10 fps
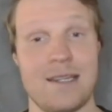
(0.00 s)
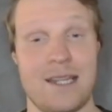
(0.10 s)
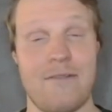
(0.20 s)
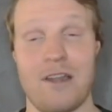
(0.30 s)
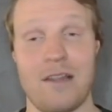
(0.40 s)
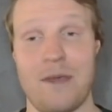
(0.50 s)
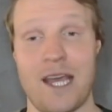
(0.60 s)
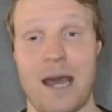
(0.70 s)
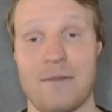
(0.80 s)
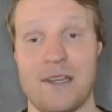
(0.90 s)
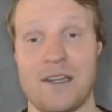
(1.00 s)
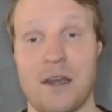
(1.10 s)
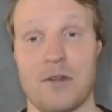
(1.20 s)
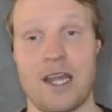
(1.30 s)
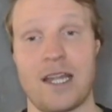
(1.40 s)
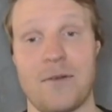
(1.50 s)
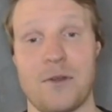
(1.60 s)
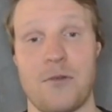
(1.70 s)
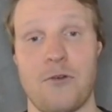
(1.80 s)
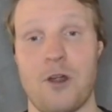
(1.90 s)
definitely be a captaincy shout in Game
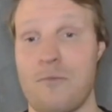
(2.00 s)
24.